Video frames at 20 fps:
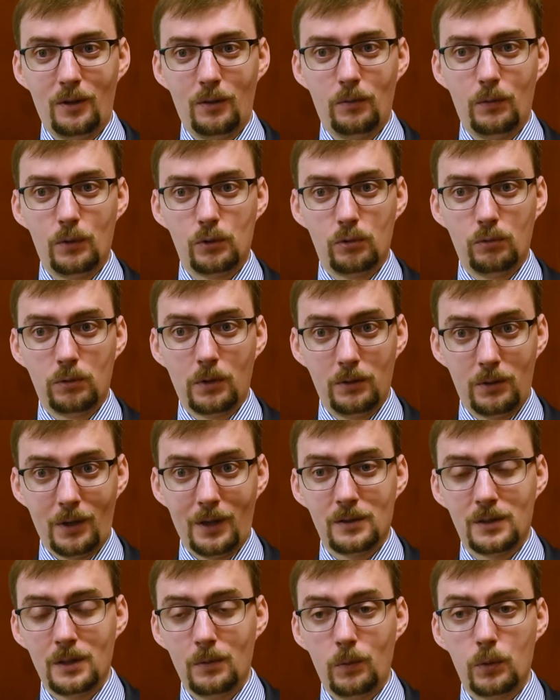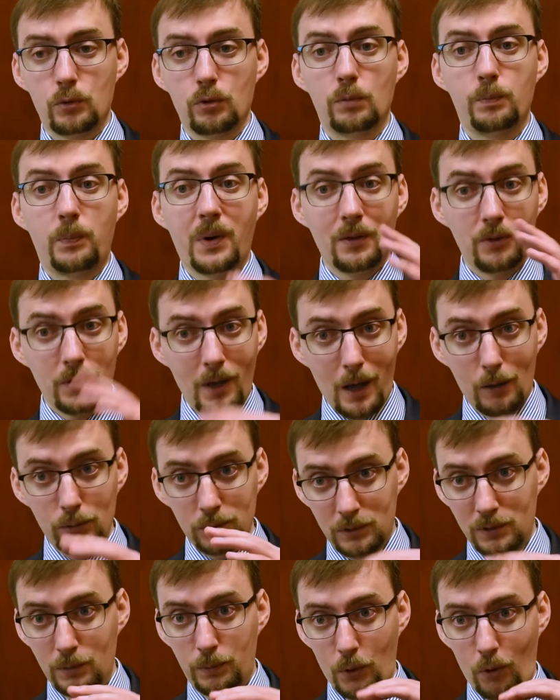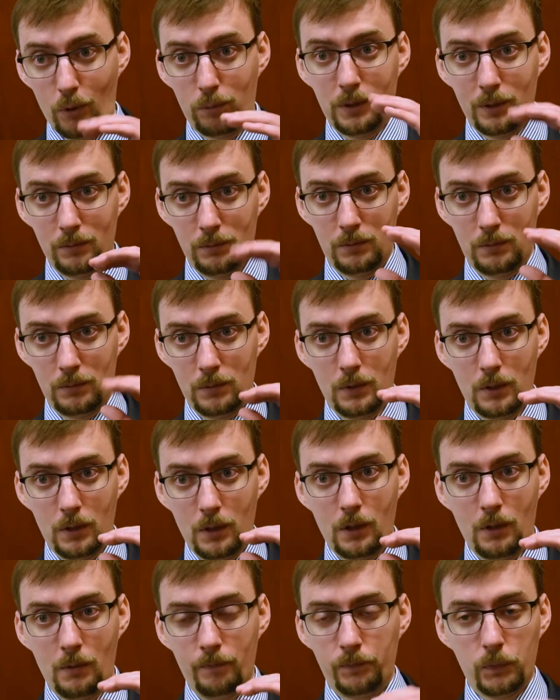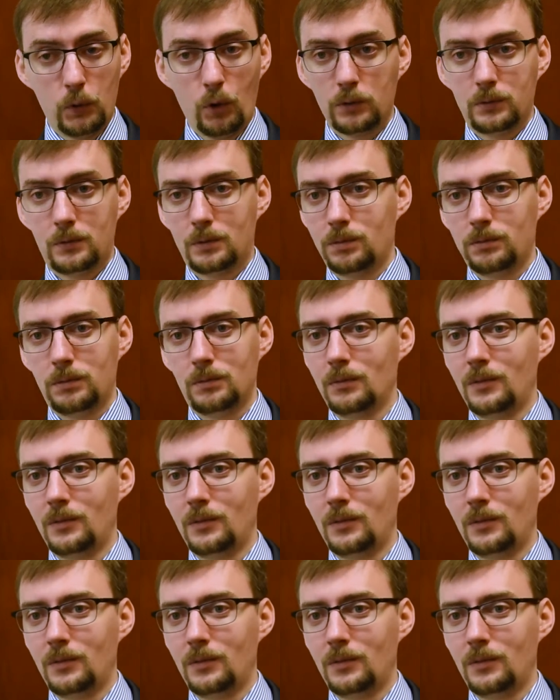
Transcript: We should address them, we should pronounce the problem, not